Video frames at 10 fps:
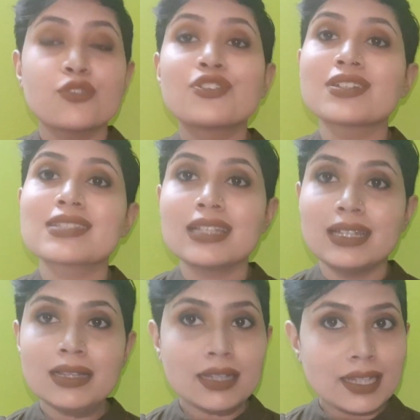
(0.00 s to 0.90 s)
firstly
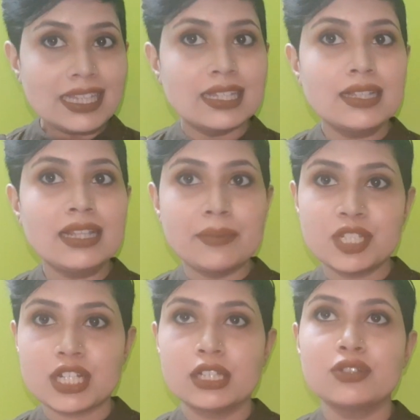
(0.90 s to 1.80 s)
let me
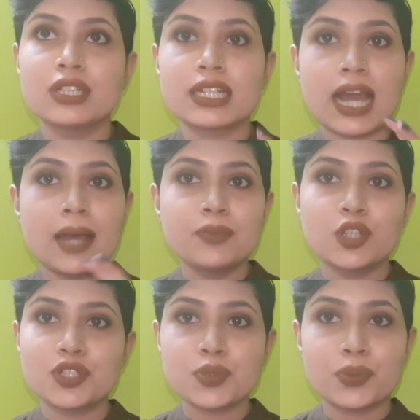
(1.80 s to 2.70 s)
tell you that I'm
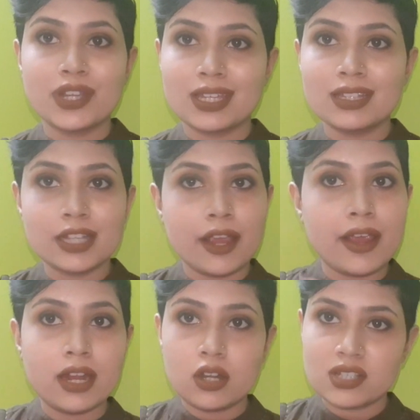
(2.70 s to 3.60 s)
not bringing the
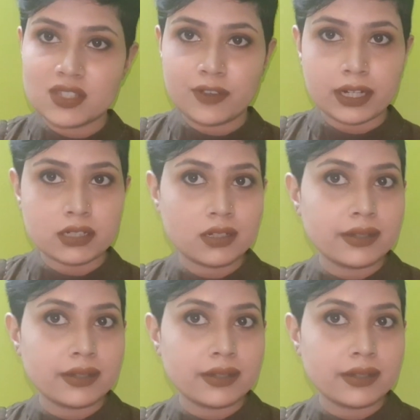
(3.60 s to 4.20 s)
hair loss factor